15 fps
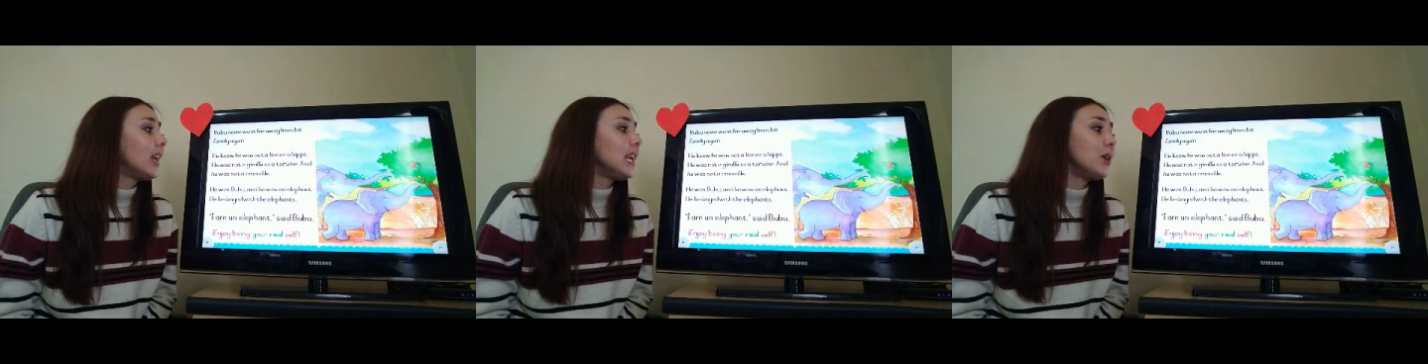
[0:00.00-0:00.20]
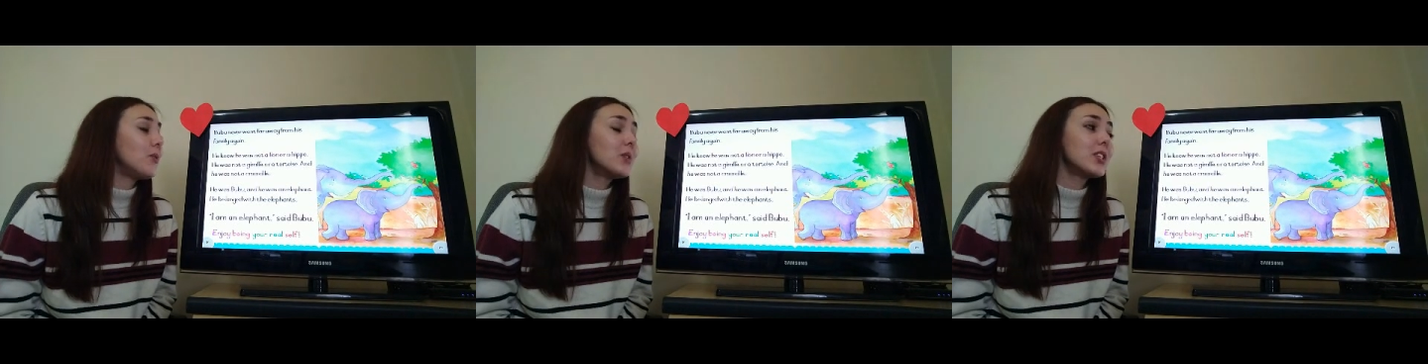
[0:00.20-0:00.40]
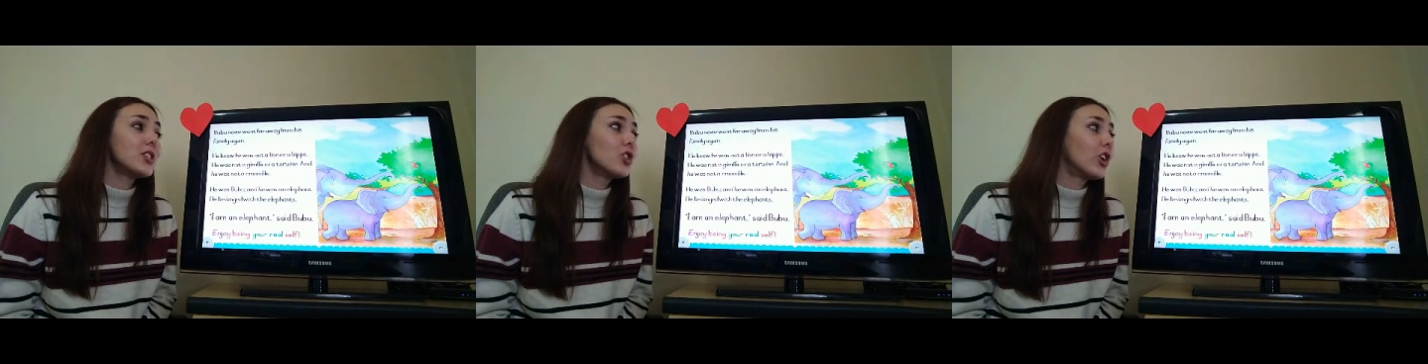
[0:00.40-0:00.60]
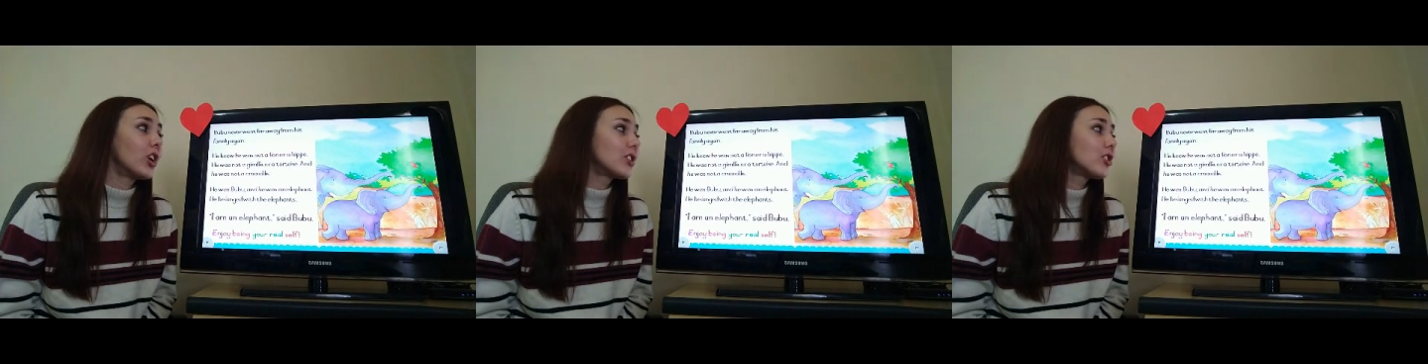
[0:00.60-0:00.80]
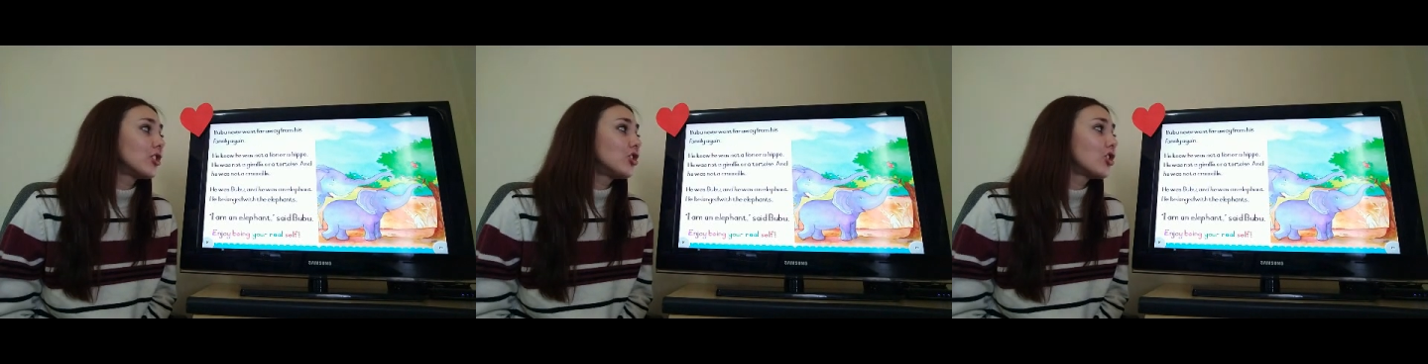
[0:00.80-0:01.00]
He was
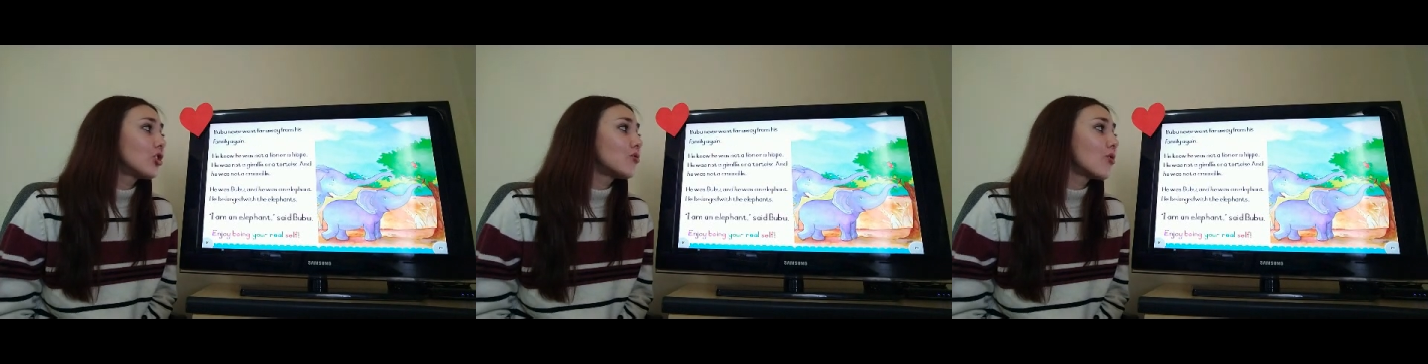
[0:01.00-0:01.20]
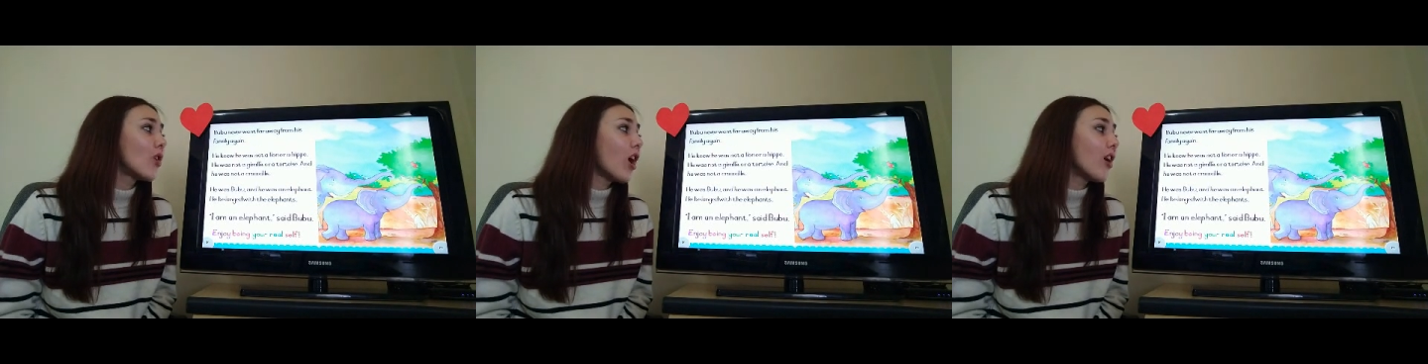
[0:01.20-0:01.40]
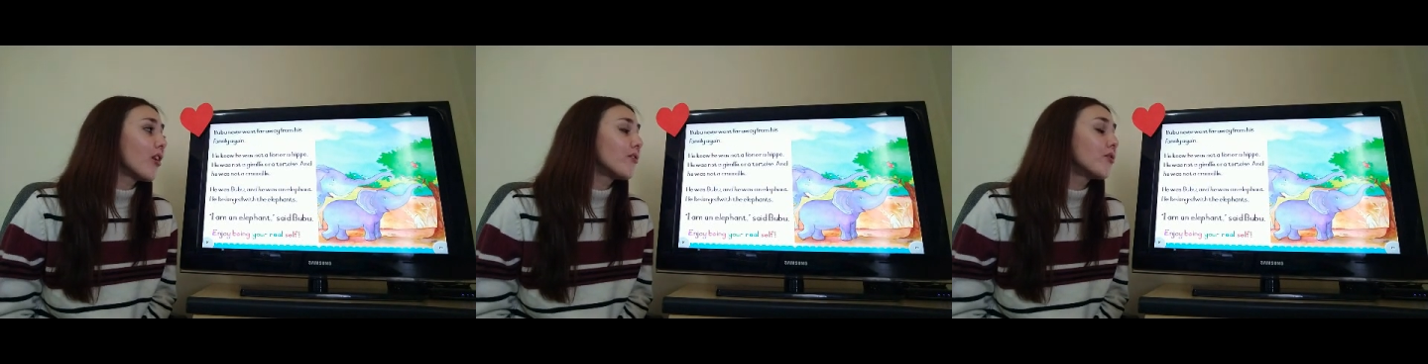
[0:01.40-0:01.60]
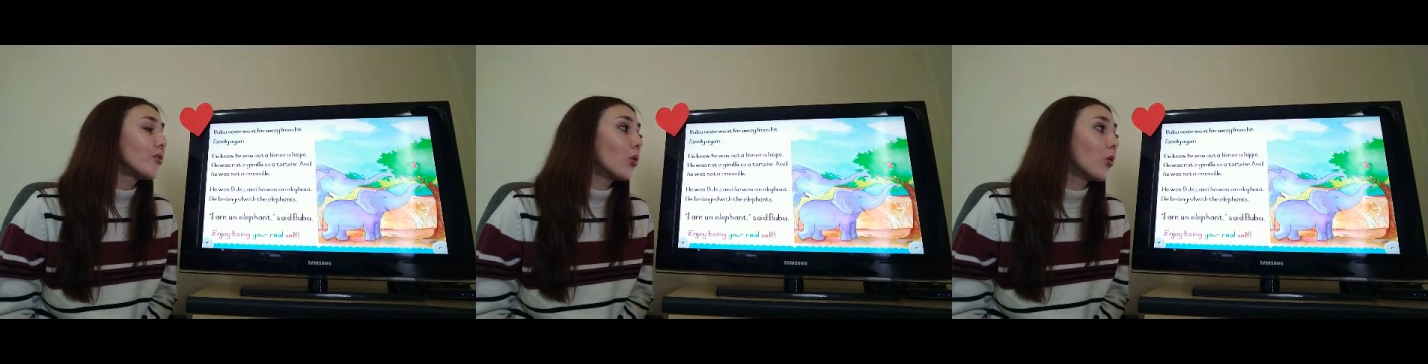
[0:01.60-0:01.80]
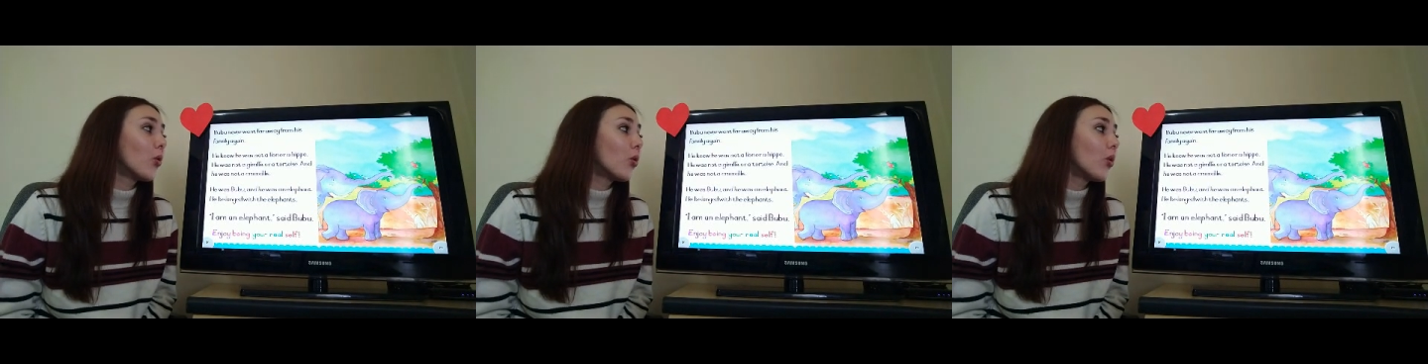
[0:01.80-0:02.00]
not a giraffe
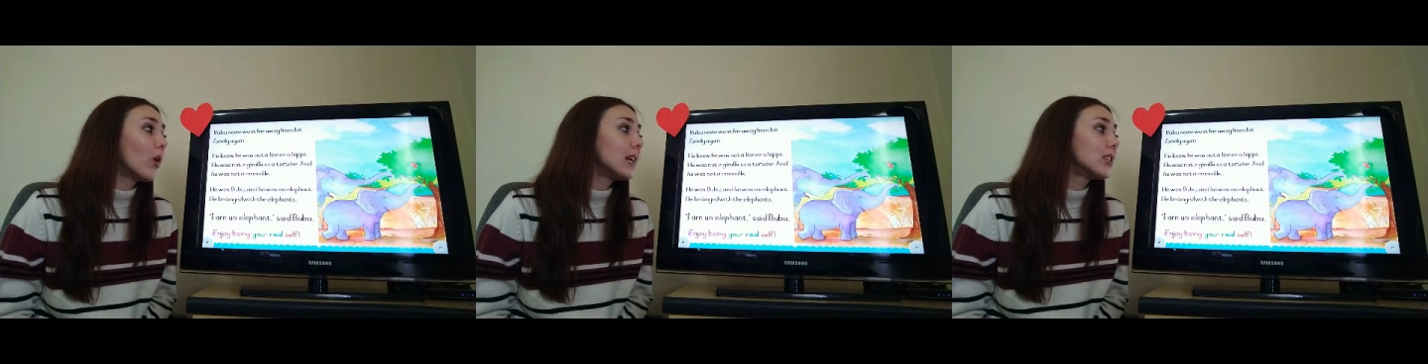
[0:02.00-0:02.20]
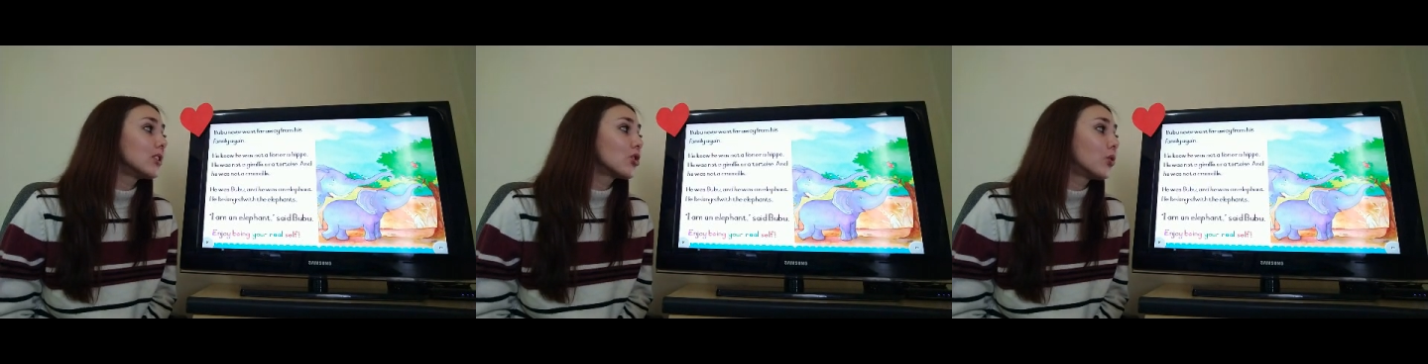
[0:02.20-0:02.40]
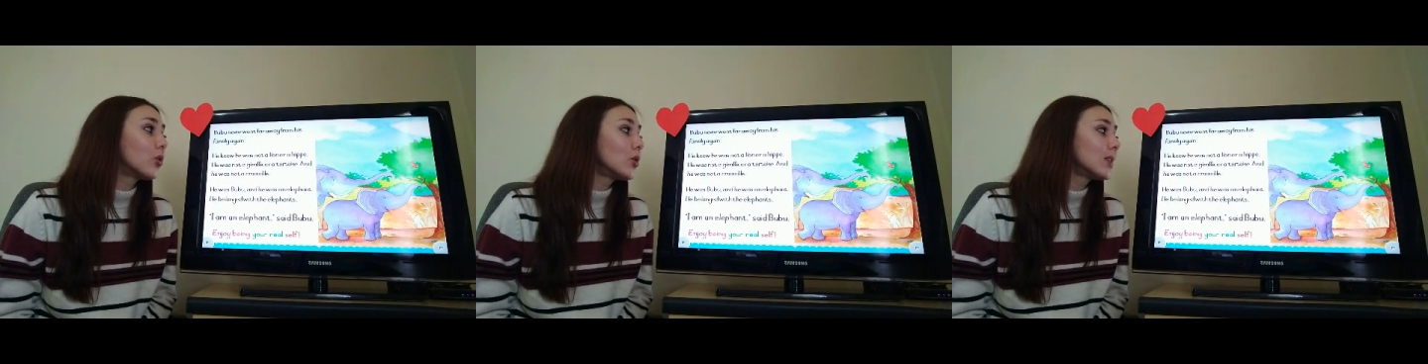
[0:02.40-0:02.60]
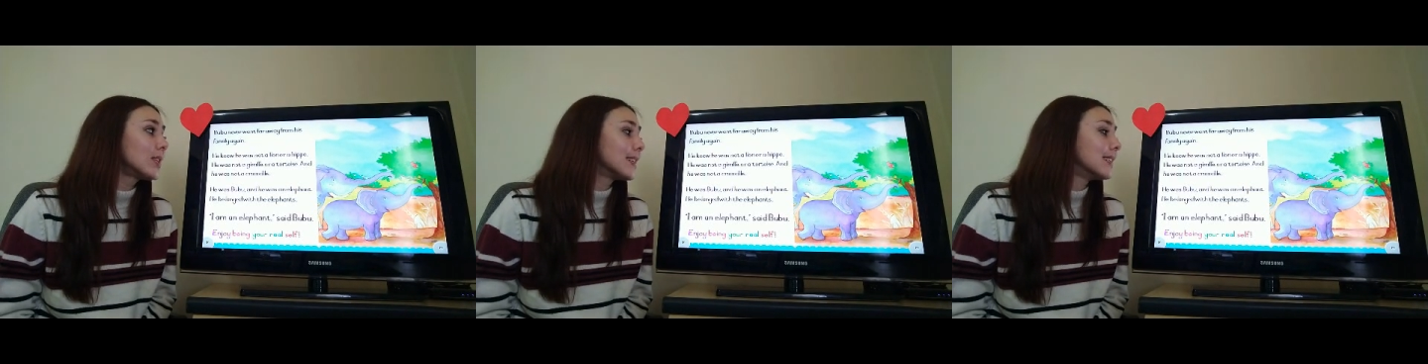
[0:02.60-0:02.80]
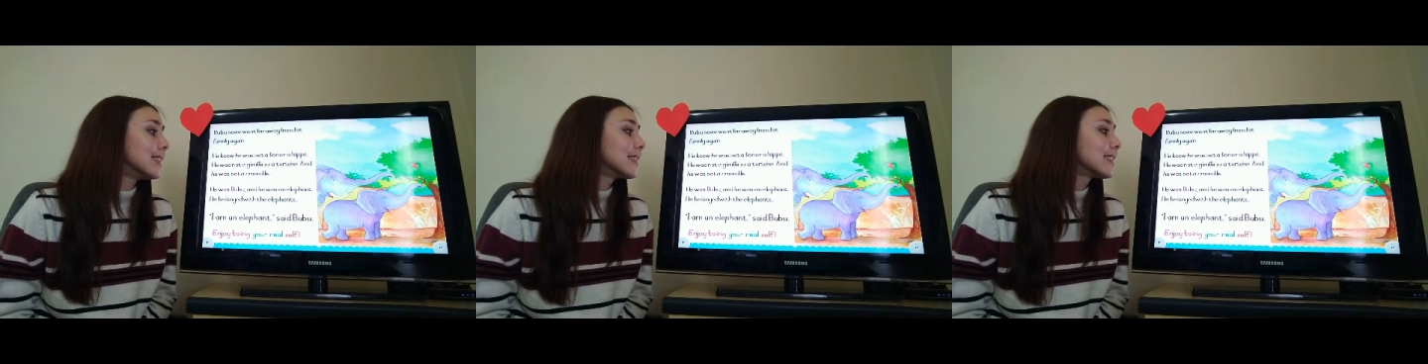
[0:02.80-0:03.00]
or a
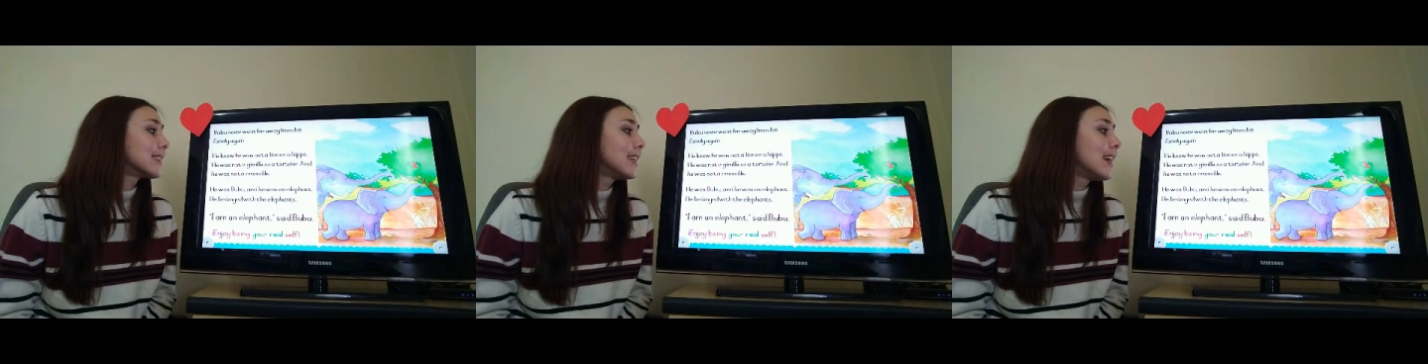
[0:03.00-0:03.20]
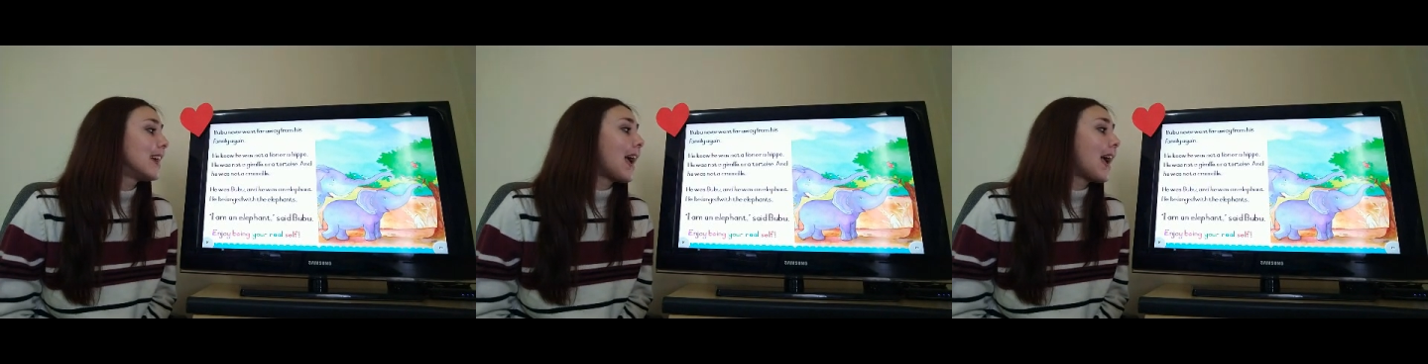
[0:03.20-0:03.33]
tortoise.